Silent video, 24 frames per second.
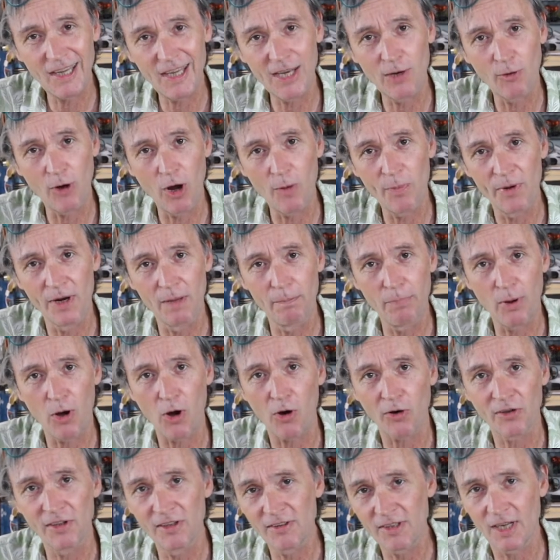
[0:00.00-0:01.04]
to open a
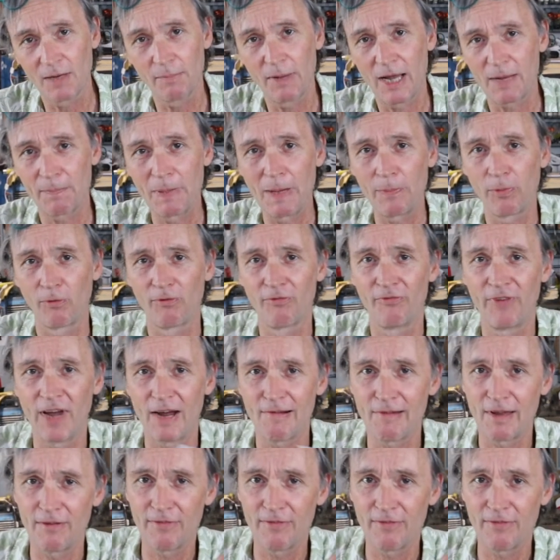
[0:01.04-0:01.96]
box, it's going to make people very,